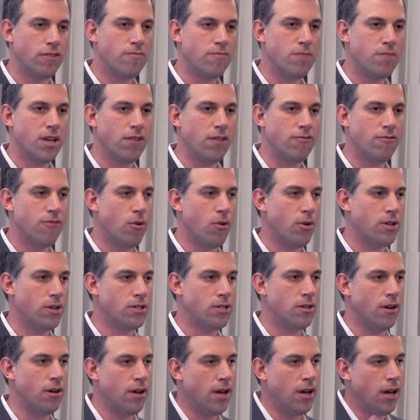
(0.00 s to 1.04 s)
being
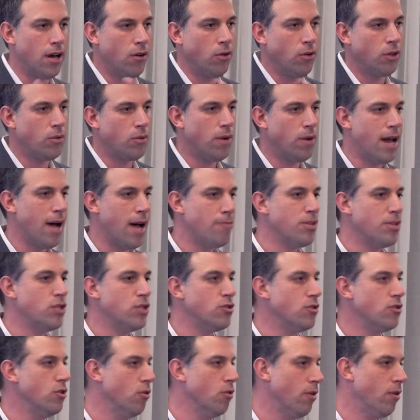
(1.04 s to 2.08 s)
focused on not only what
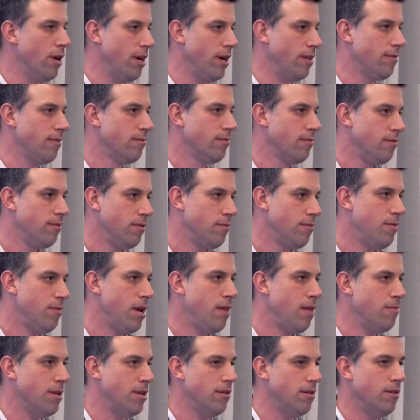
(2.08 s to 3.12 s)
happens during the
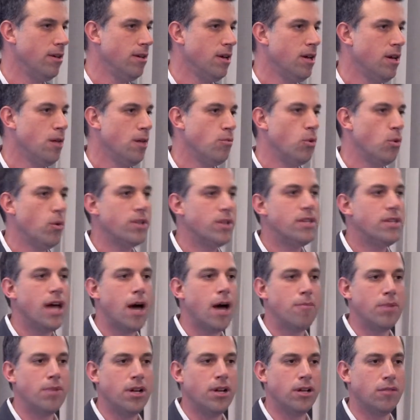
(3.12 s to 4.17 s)
payment, but what's
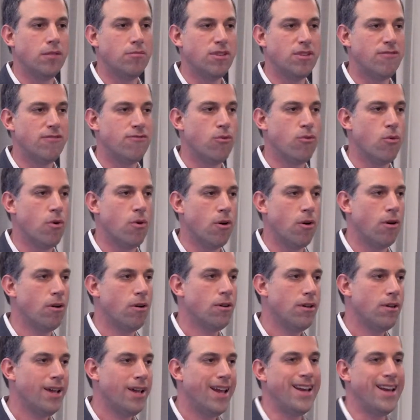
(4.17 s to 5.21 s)
happening before
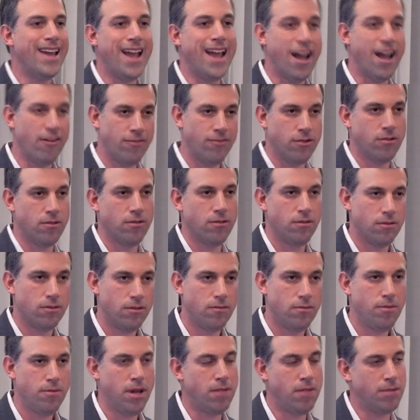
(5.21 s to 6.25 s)
and after
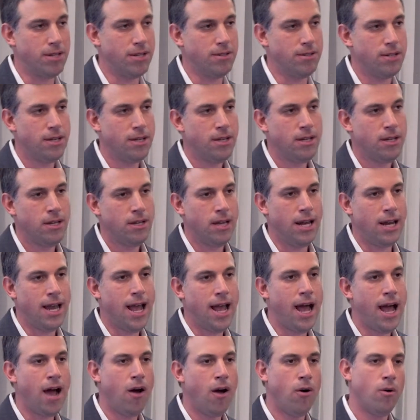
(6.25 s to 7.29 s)
the payment, and
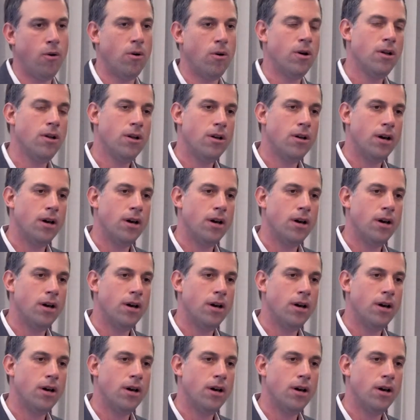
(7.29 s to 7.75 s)
how